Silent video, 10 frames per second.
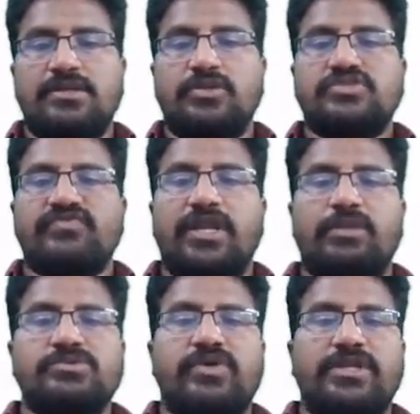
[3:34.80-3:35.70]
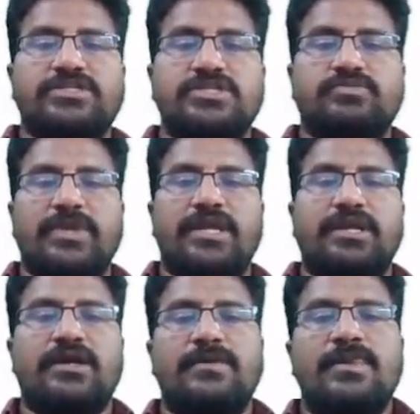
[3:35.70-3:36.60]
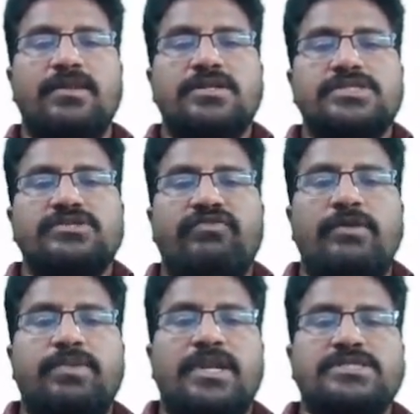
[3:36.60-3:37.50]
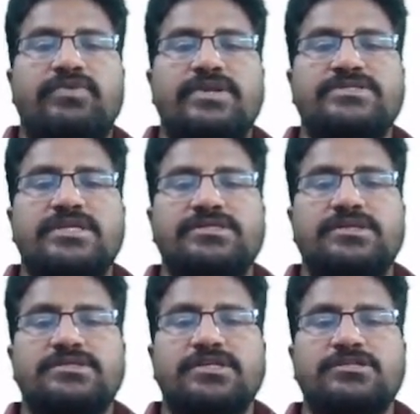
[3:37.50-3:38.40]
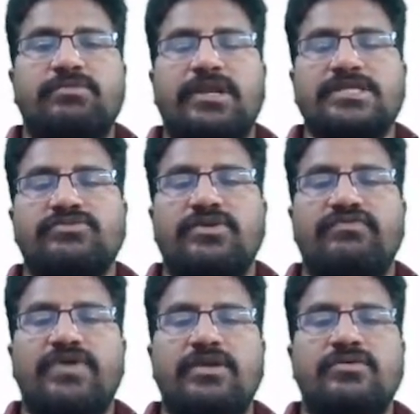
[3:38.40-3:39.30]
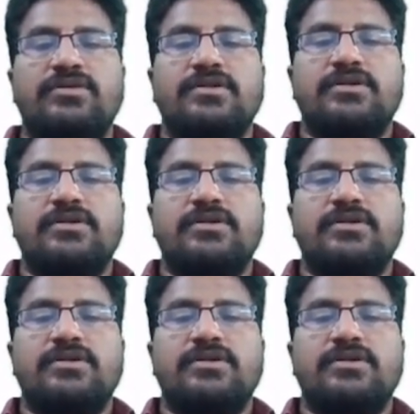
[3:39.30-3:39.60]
Those 5 times what is displaying? So 5 plus 1, 6. 6 minus 1, 5.